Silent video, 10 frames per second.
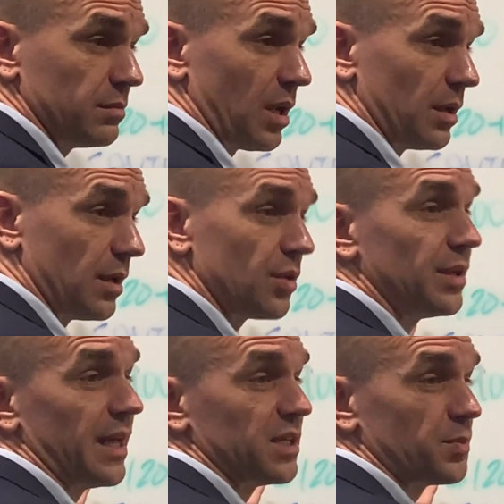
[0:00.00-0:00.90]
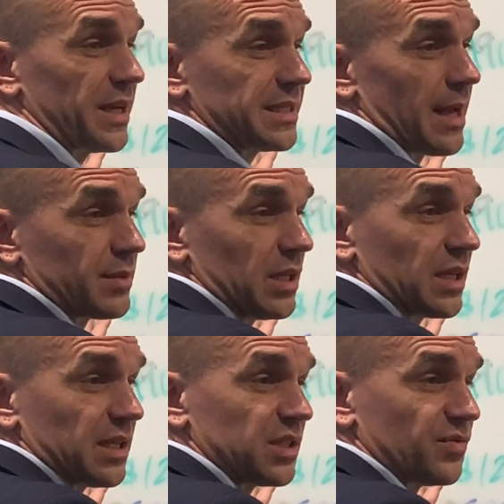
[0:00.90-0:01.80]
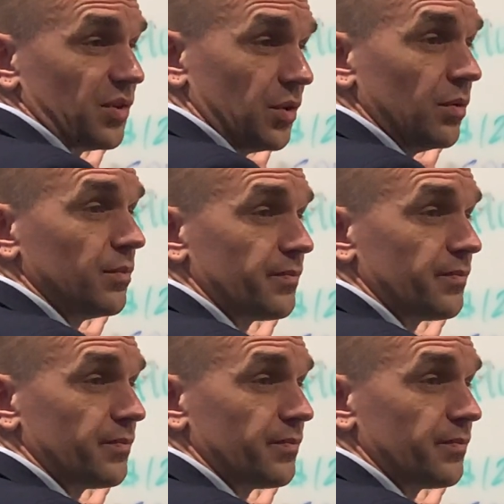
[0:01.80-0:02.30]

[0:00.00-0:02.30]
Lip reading: on another day spending time to look at this for you?